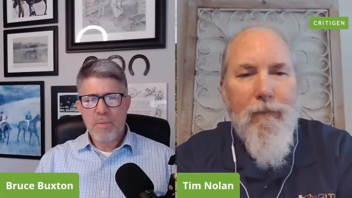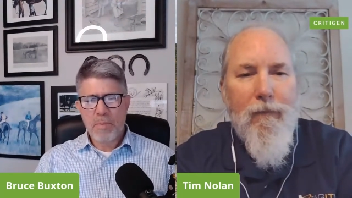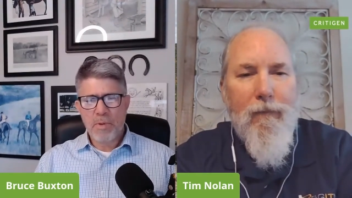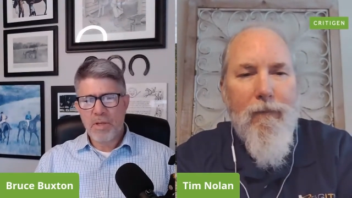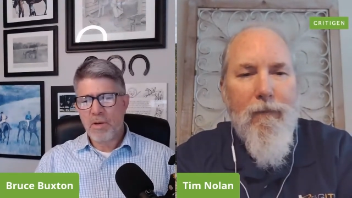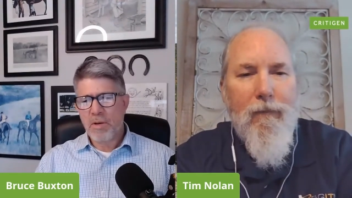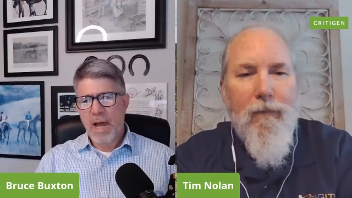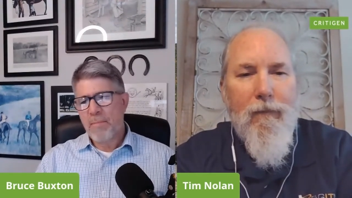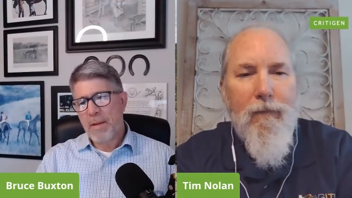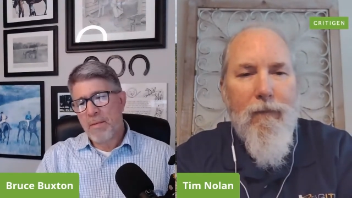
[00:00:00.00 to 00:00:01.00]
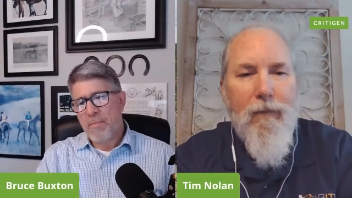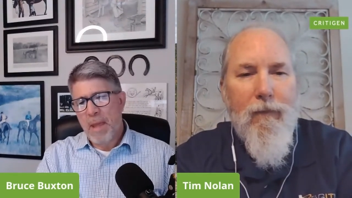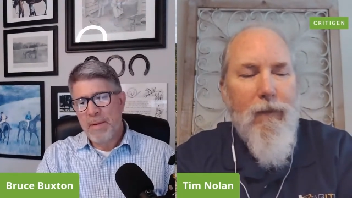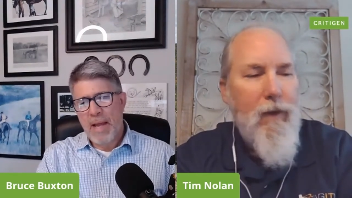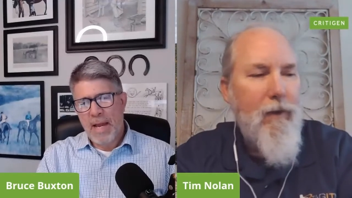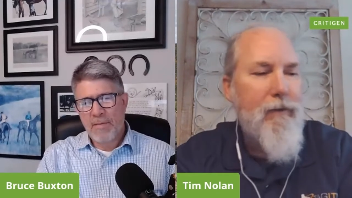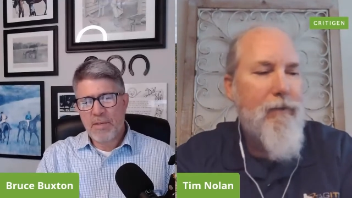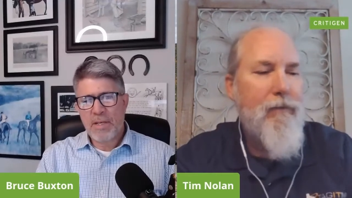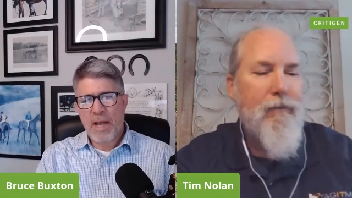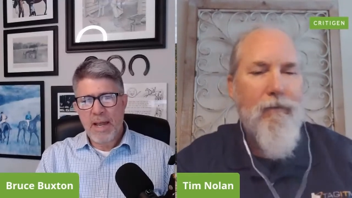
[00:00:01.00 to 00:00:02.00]
Speaker 1: people, you know, not maybe not even
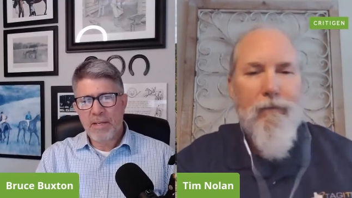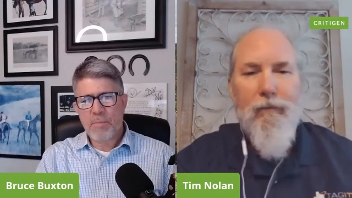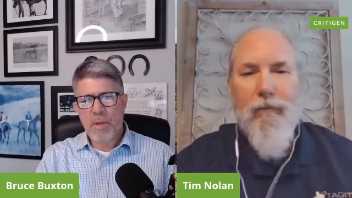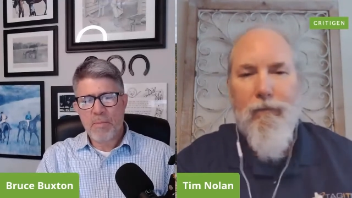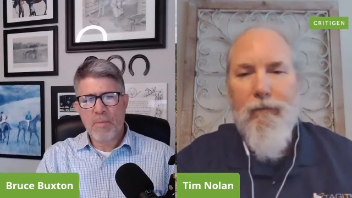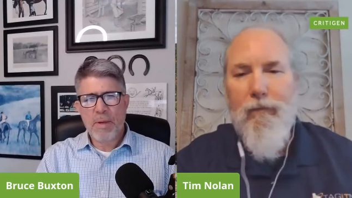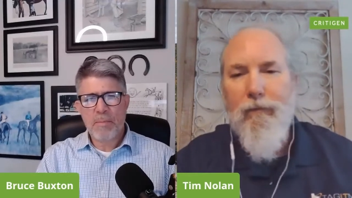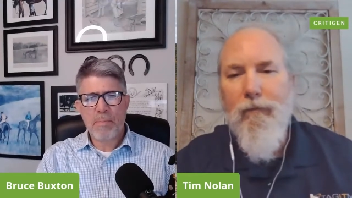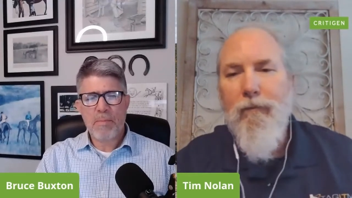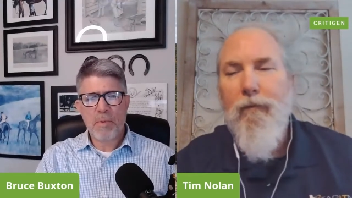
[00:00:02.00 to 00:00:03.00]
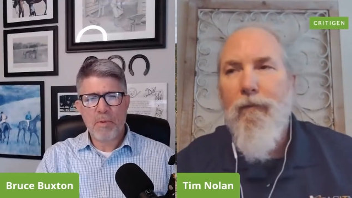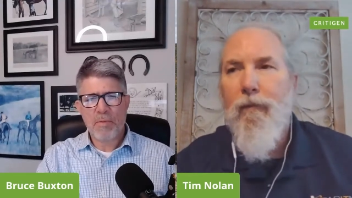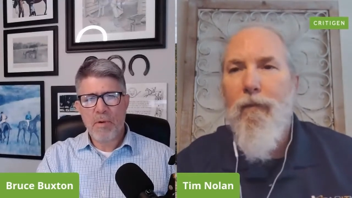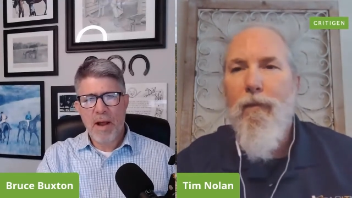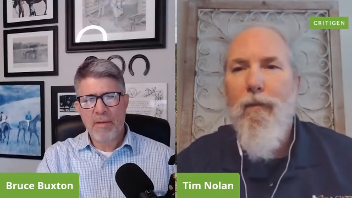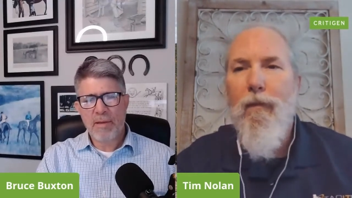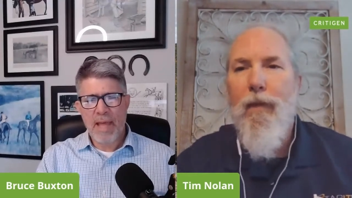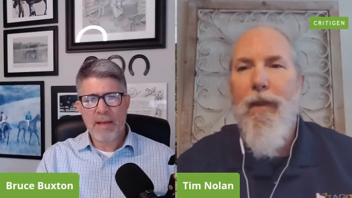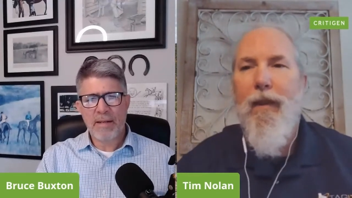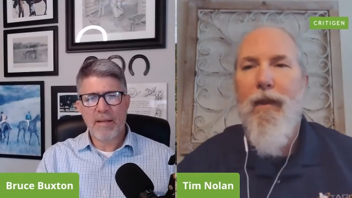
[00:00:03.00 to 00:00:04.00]
GIS people, but people throughout the
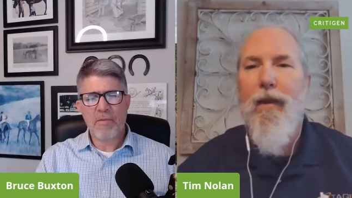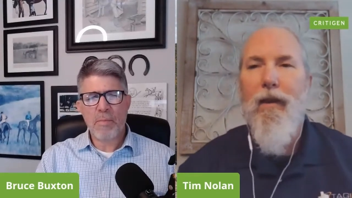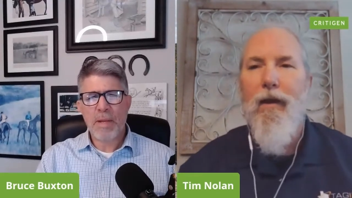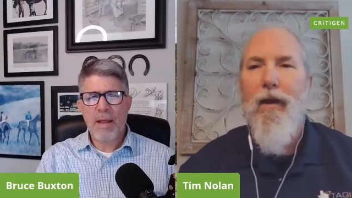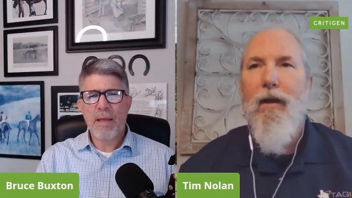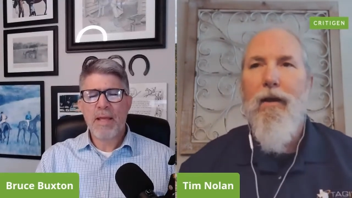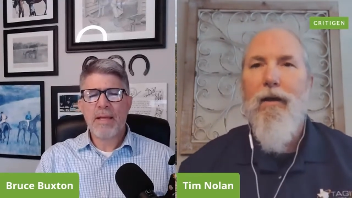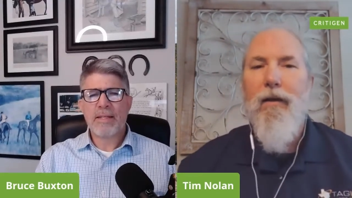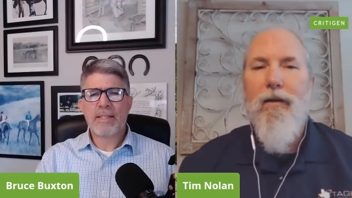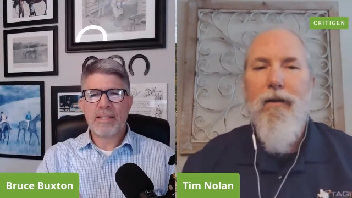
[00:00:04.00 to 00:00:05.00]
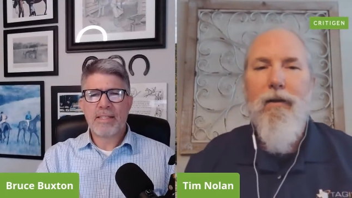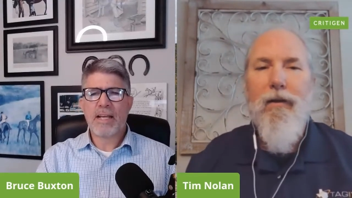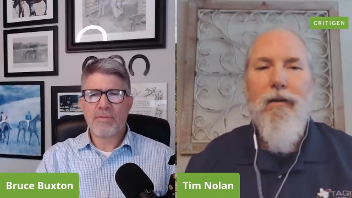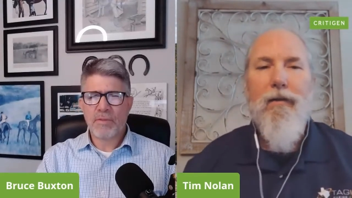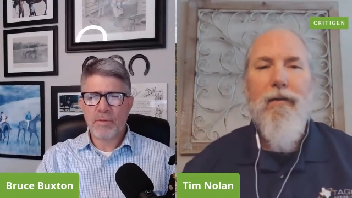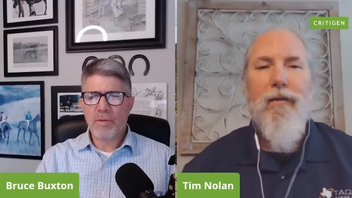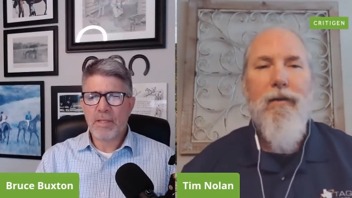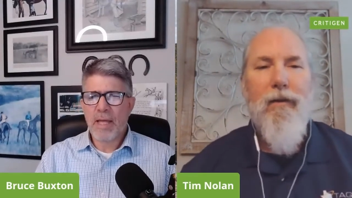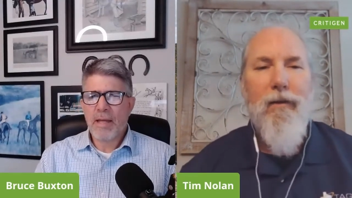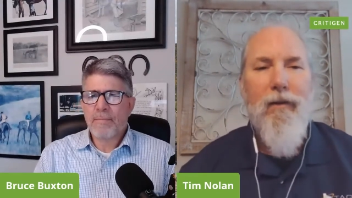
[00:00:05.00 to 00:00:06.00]
county. Have you been a, successful doing
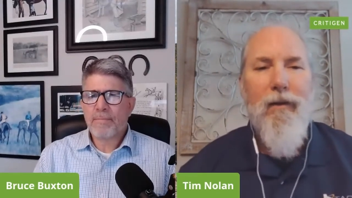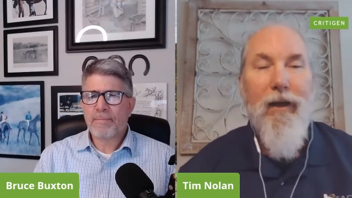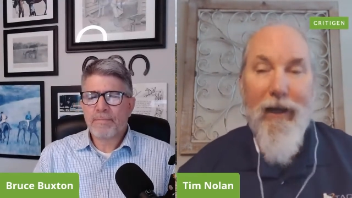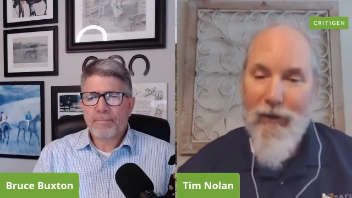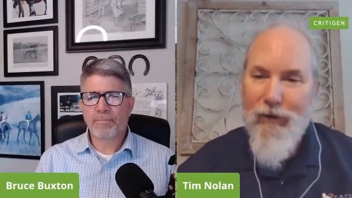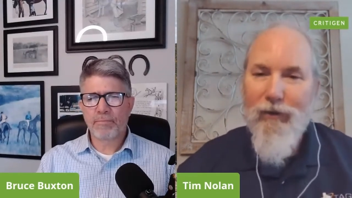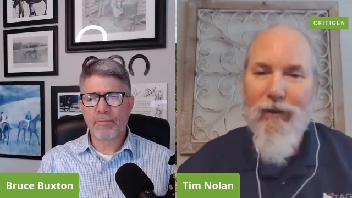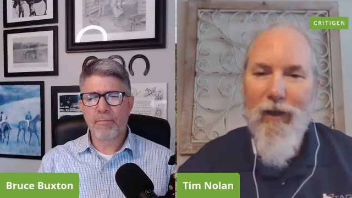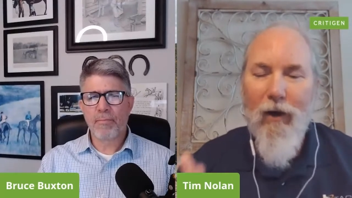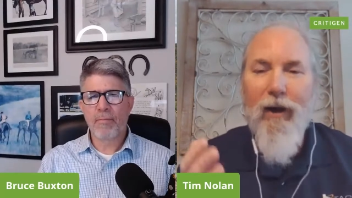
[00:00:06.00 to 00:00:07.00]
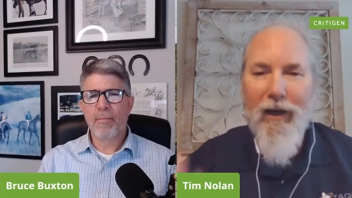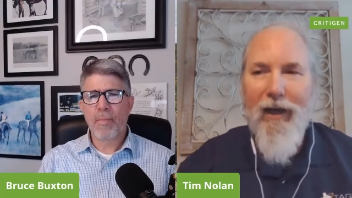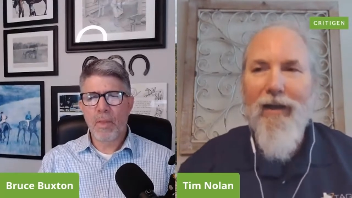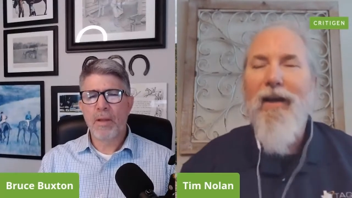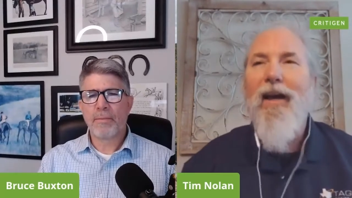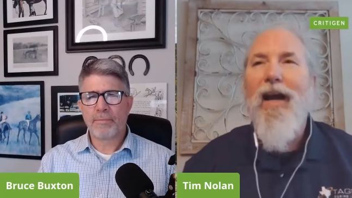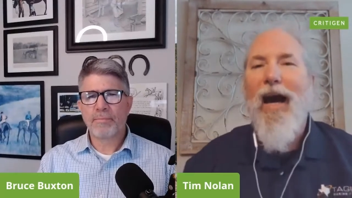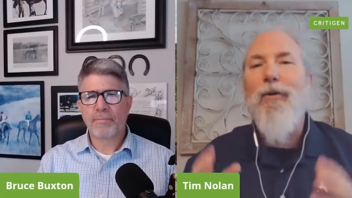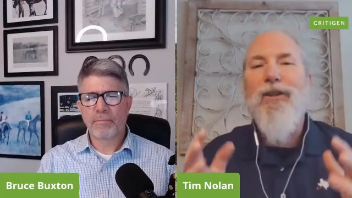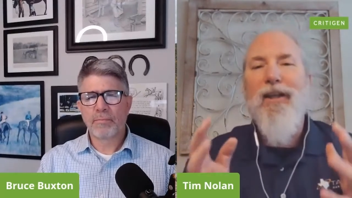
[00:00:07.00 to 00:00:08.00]
Speaker 2: that? Yes. Okay. I,
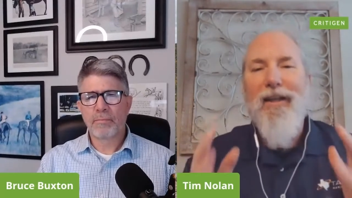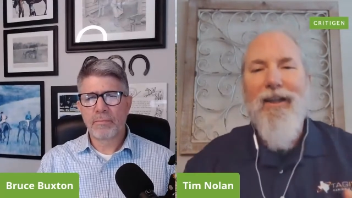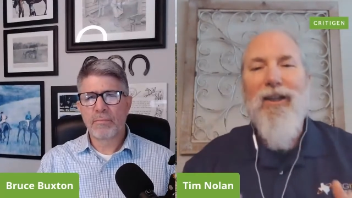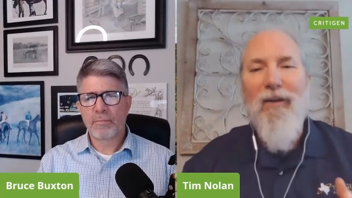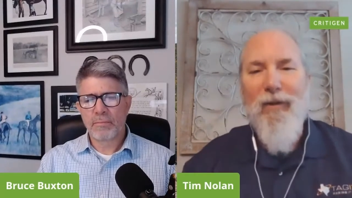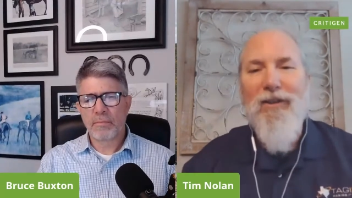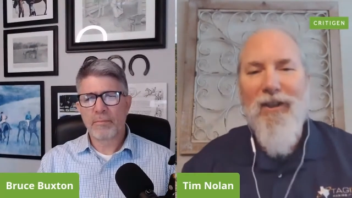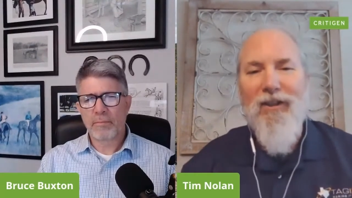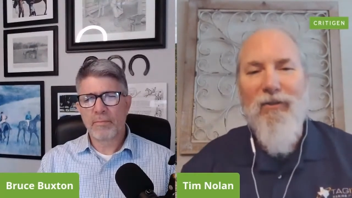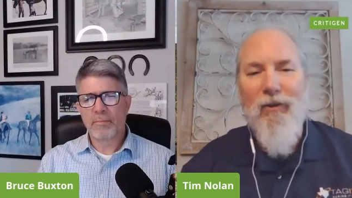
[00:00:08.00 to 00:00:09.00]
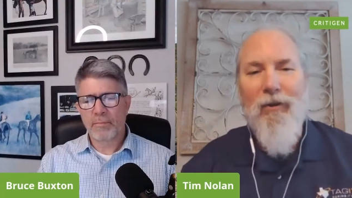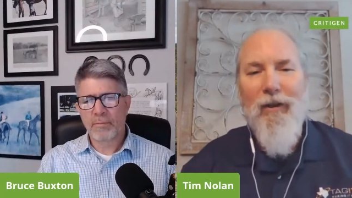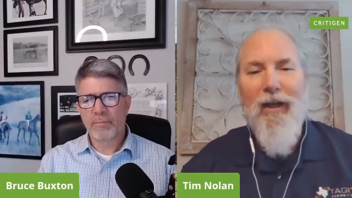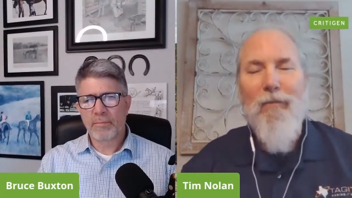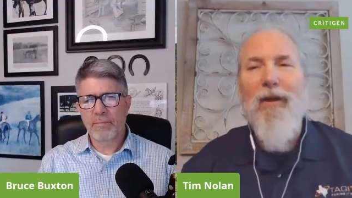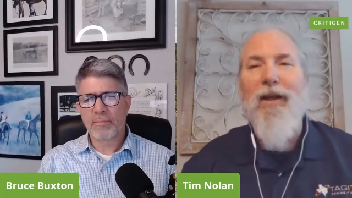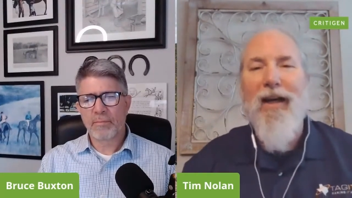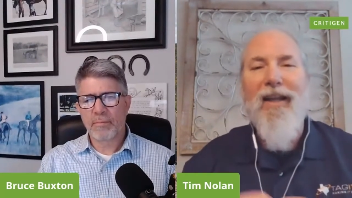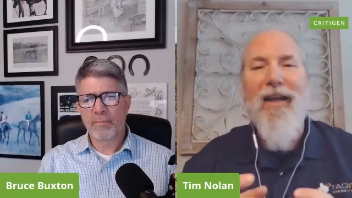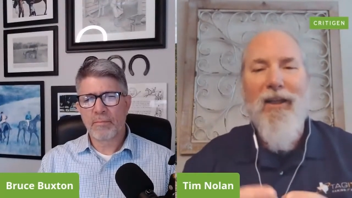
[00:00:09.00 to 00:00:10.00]
I will say yes, I've been successful doing that, but
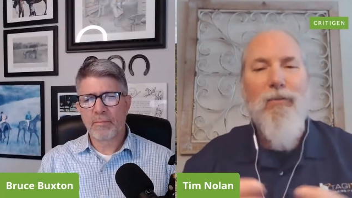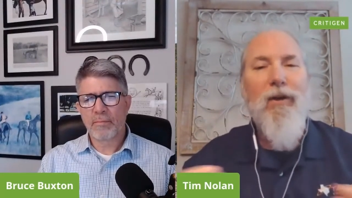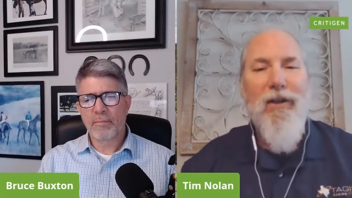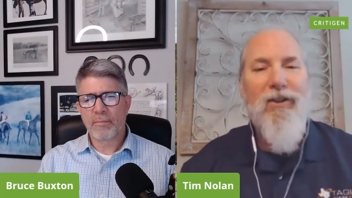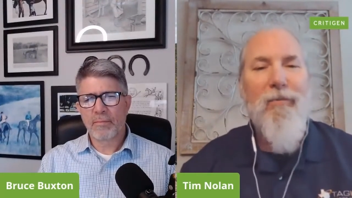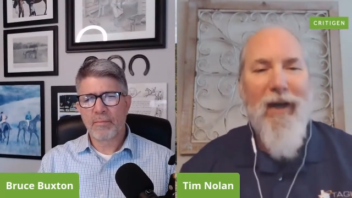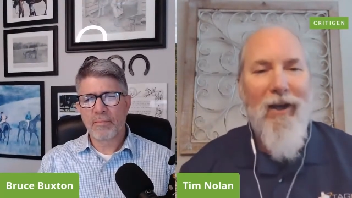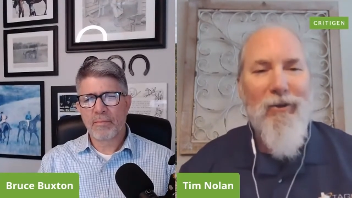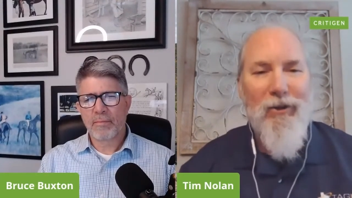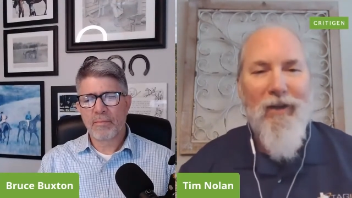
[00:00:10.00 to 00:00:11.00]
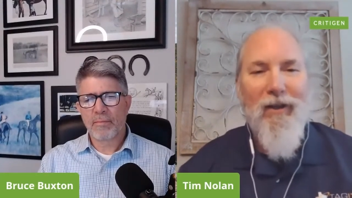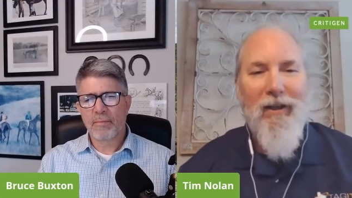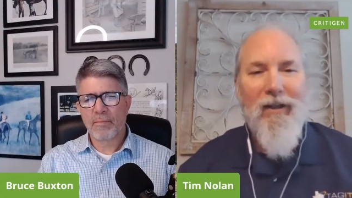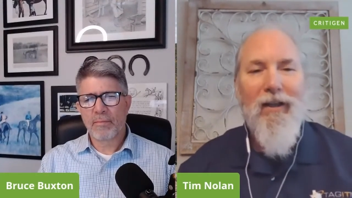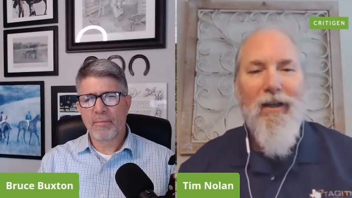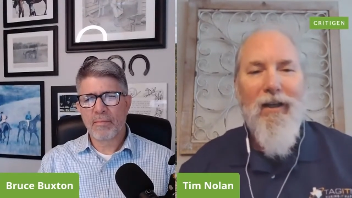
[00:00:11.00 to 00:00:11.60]
I think it's because of my longevity.